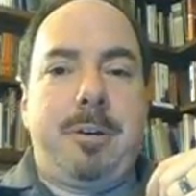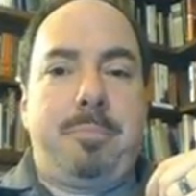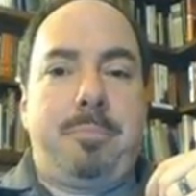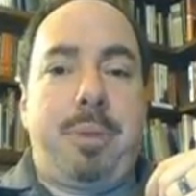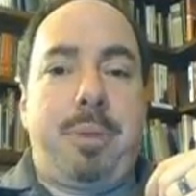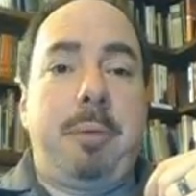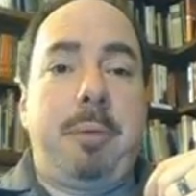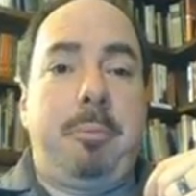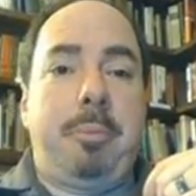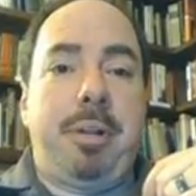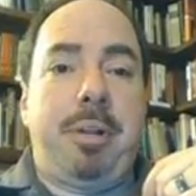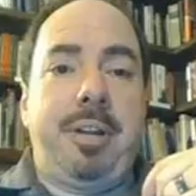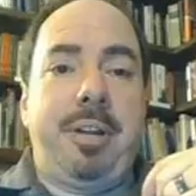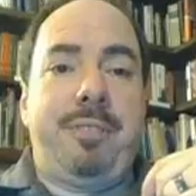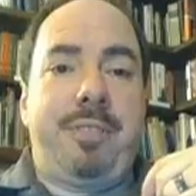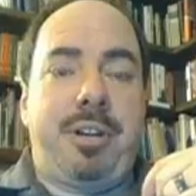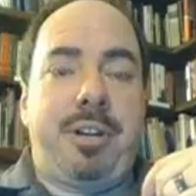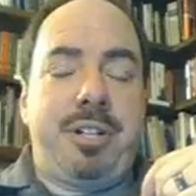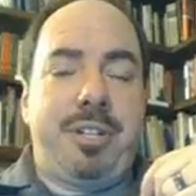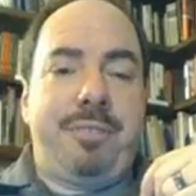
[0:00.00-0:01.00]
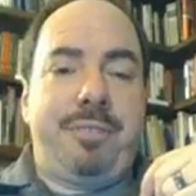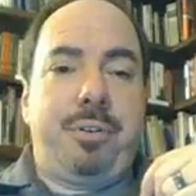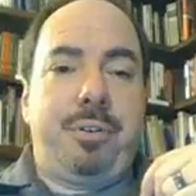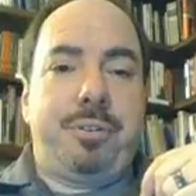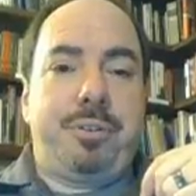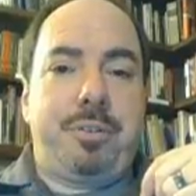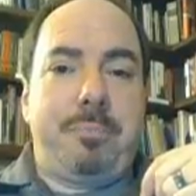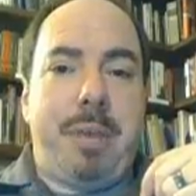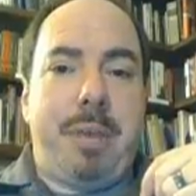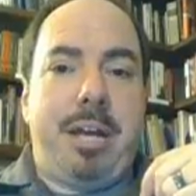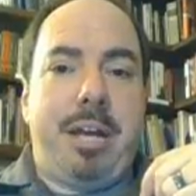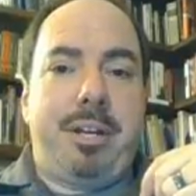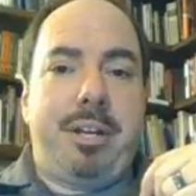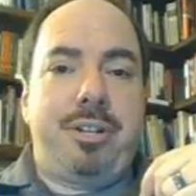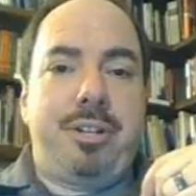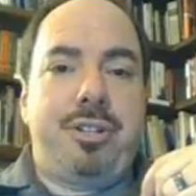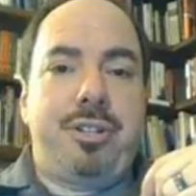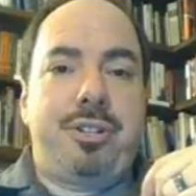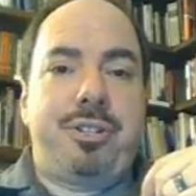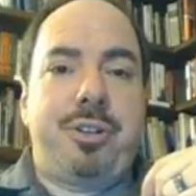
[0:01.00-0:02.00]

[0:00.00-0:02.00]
probably very difficult to manage.